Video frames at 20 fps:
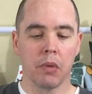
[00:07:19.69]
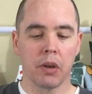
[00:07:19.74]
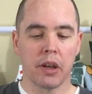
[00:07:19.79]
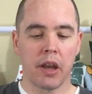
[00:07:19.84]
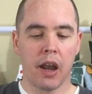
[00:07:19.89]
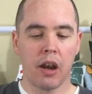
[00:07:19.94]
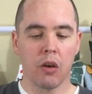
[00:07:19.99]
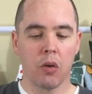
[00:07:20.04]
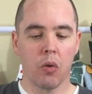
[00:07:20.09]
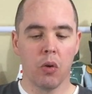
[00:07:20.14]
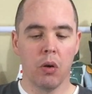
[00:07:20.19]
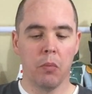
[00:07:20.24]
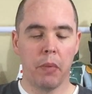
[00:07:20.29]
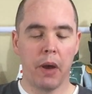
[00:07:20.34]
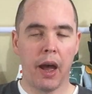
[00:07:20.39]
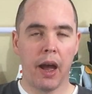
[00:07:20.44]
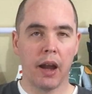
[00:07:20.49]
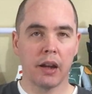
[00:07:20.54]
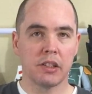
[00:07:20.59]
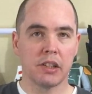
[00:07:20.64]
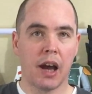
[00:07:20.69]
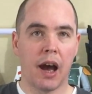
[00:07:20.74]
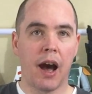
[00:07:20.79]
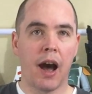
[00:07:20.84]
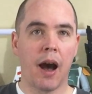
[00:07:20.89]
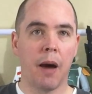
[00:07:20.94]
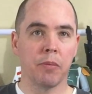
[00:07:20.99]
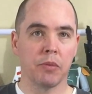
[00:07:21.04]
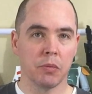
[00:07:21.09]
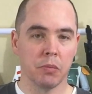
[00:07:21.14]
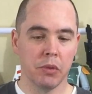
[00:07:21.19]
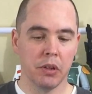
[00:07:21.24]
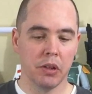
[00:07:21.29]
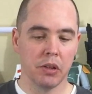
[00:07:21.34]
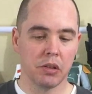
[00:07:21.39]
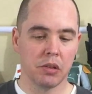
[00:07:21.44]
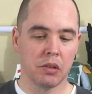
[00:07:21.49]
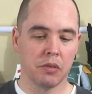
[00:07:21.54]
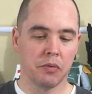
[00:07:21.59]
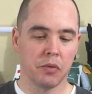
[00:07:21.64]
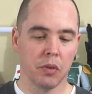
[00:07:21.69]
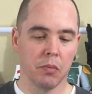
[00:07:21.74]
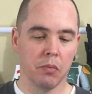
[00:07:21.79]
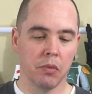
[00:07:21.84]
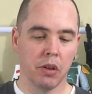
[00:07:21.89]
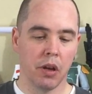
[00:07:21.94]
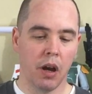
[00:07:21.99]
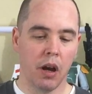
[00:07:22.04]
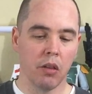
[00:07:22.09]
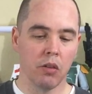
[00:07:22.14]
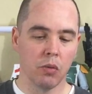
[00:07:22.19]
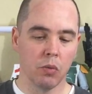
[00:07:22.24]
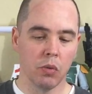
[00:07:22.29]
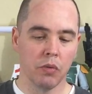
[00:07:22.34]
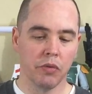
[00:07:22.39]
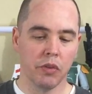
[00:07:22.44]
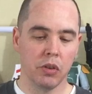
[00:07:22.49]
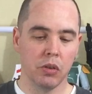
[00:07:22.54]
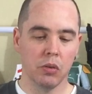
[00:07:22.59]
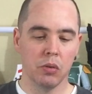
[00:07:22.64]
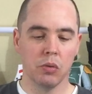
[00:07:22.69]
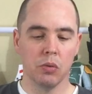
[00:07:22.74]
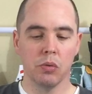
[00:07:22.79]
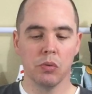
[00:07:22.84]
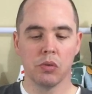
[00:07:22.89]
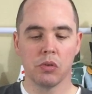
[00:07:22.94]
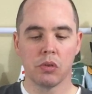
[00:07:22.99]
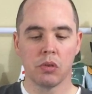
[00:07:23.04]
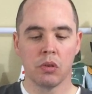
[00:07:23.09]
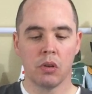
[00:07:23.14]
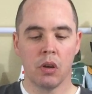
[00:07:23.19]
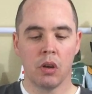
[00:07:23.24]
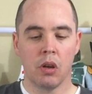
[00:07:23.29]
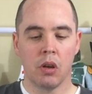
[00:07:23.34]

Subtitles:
Kind of going back to Optimus from the other reviews,